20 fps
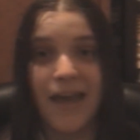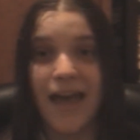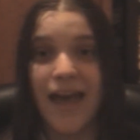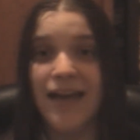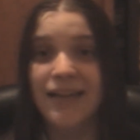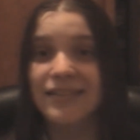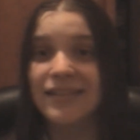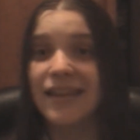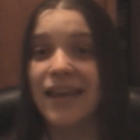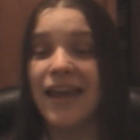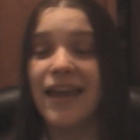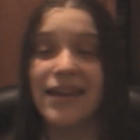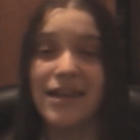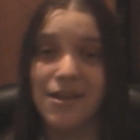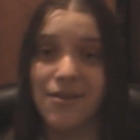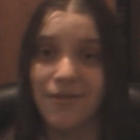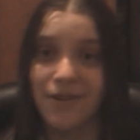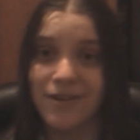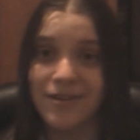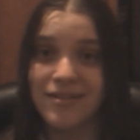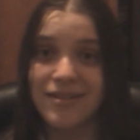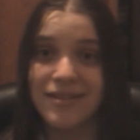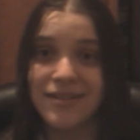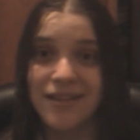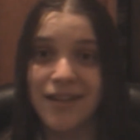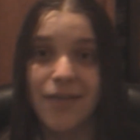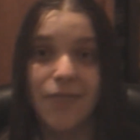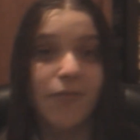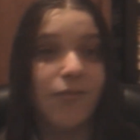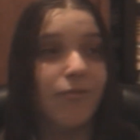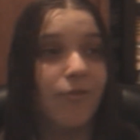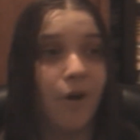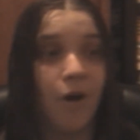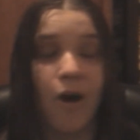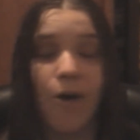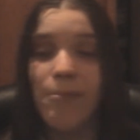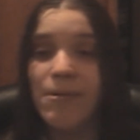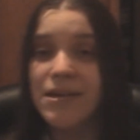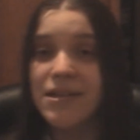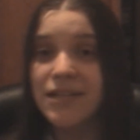Ask any of us. We've
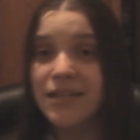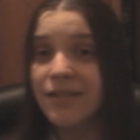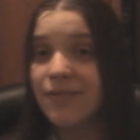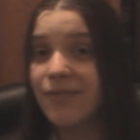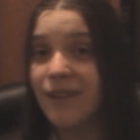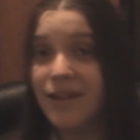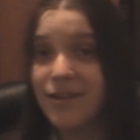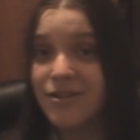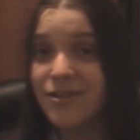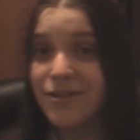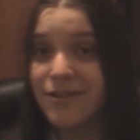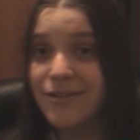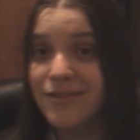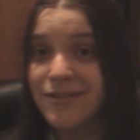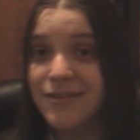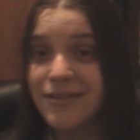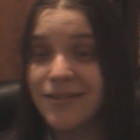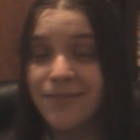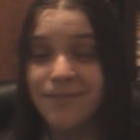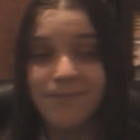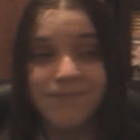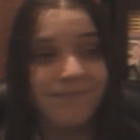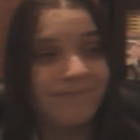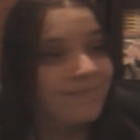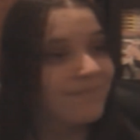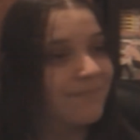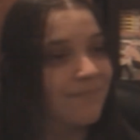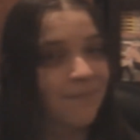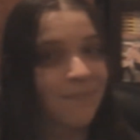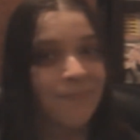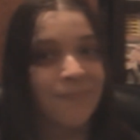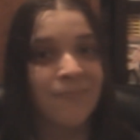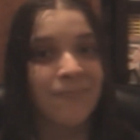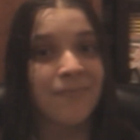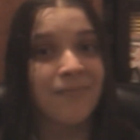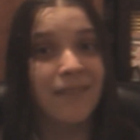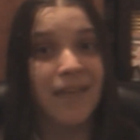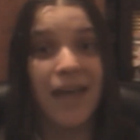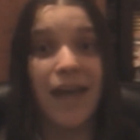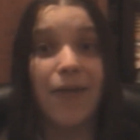all been to conventions,
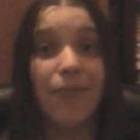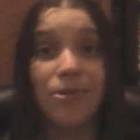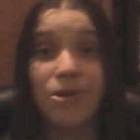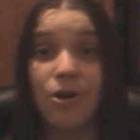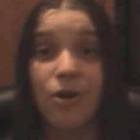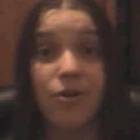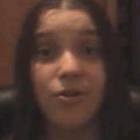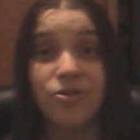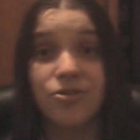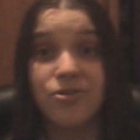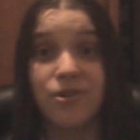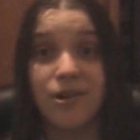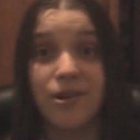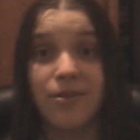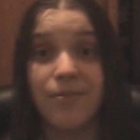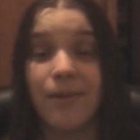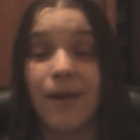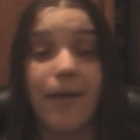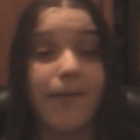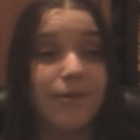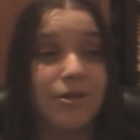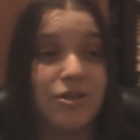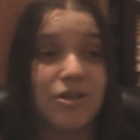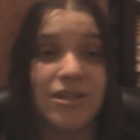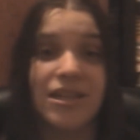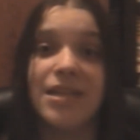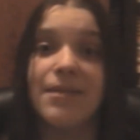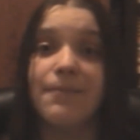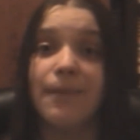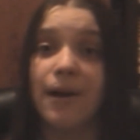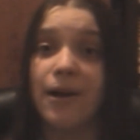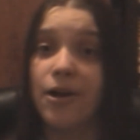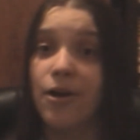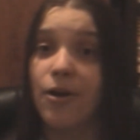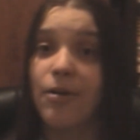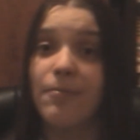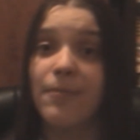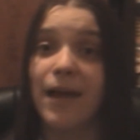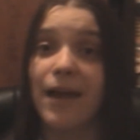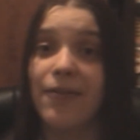and we all enjoy them, and we just keep on
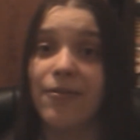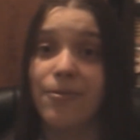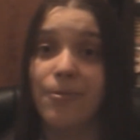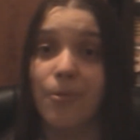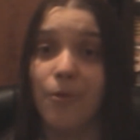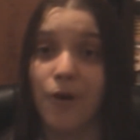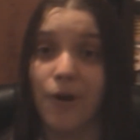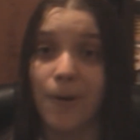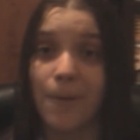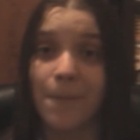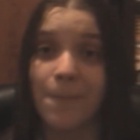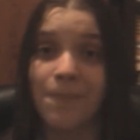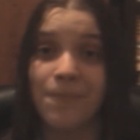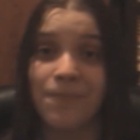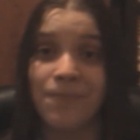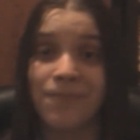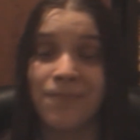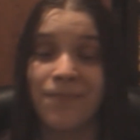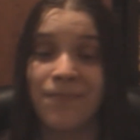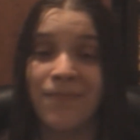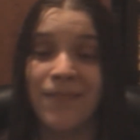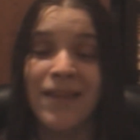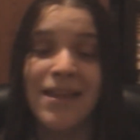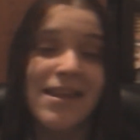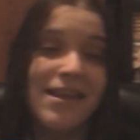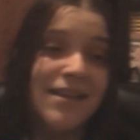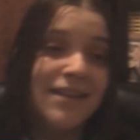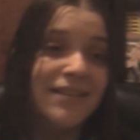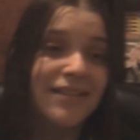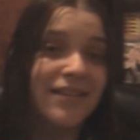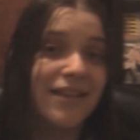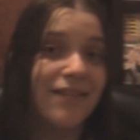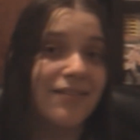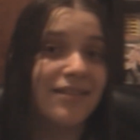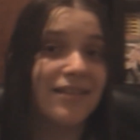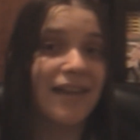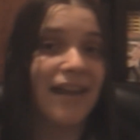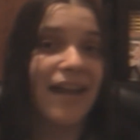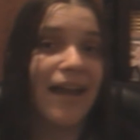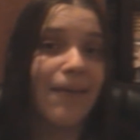going back for more. So
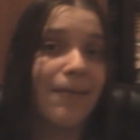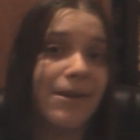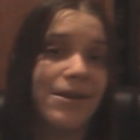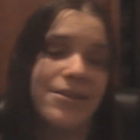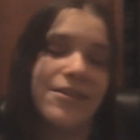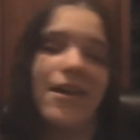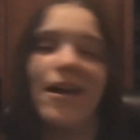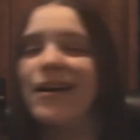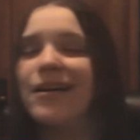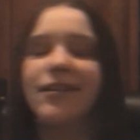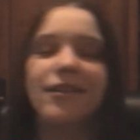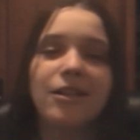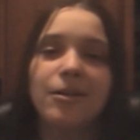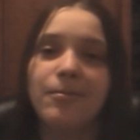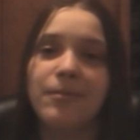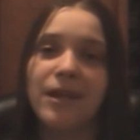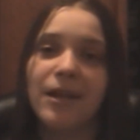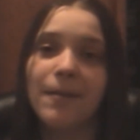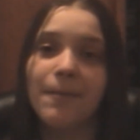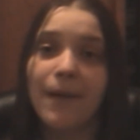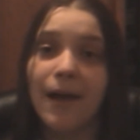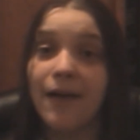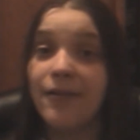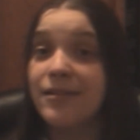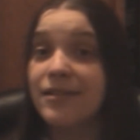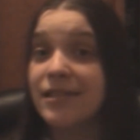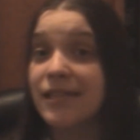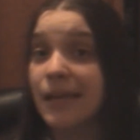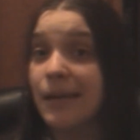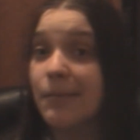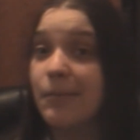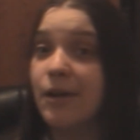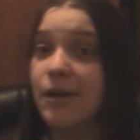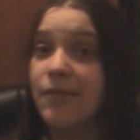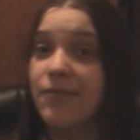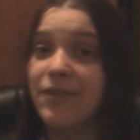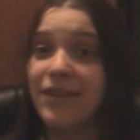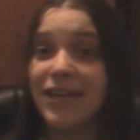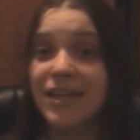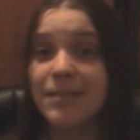today I'm going to talk a little bit about some
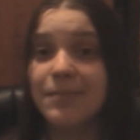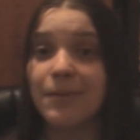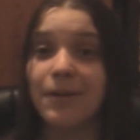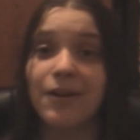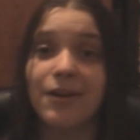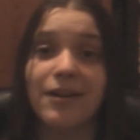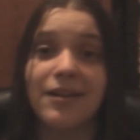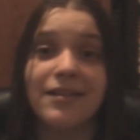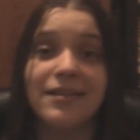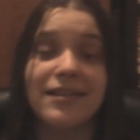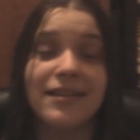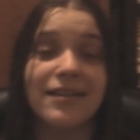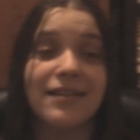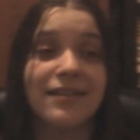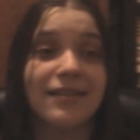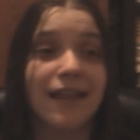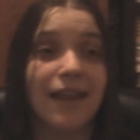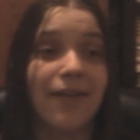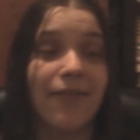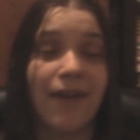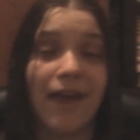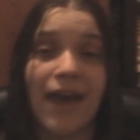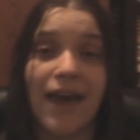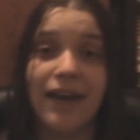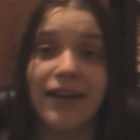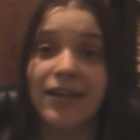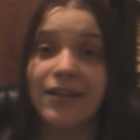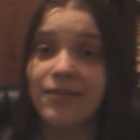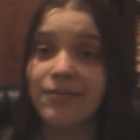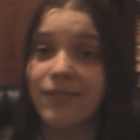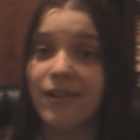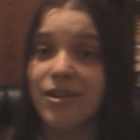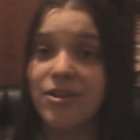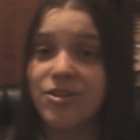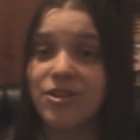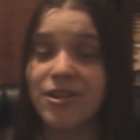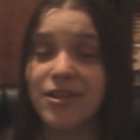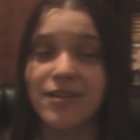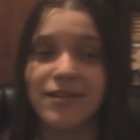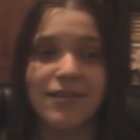of the experiences that I've had at
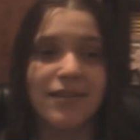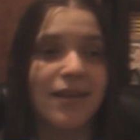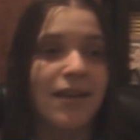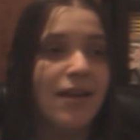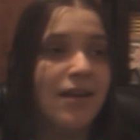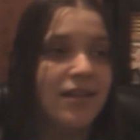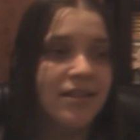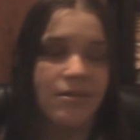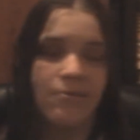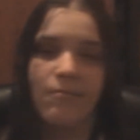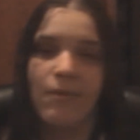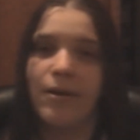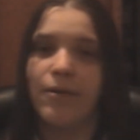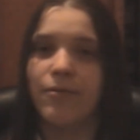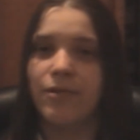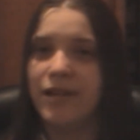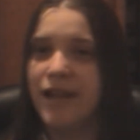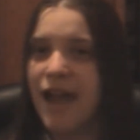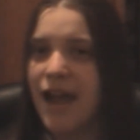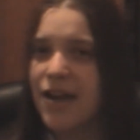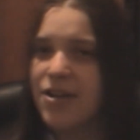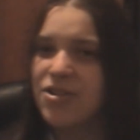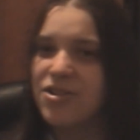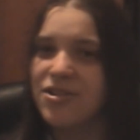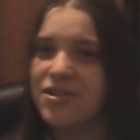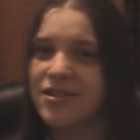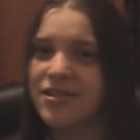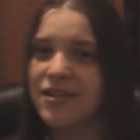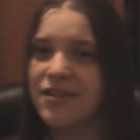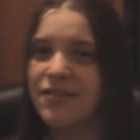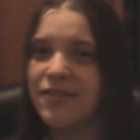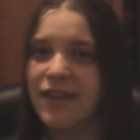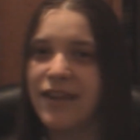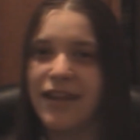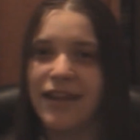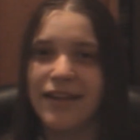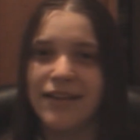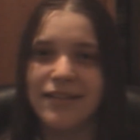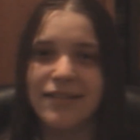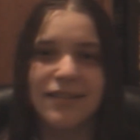conventions, some of my reactions to
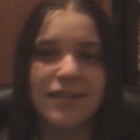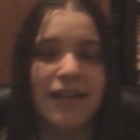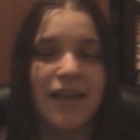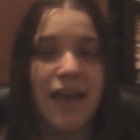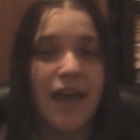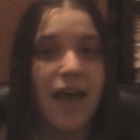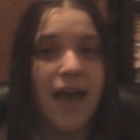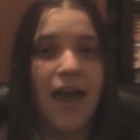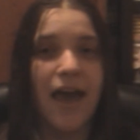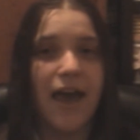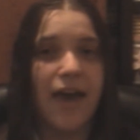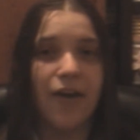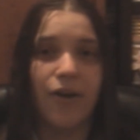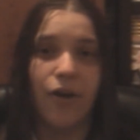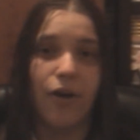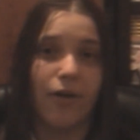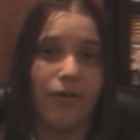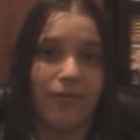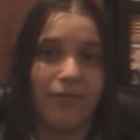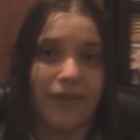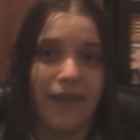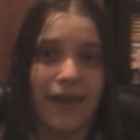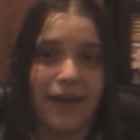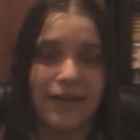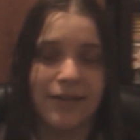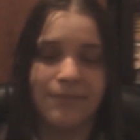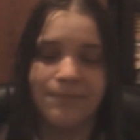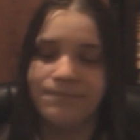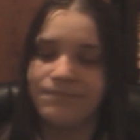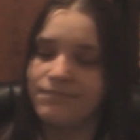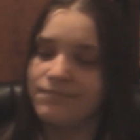things, and all of that.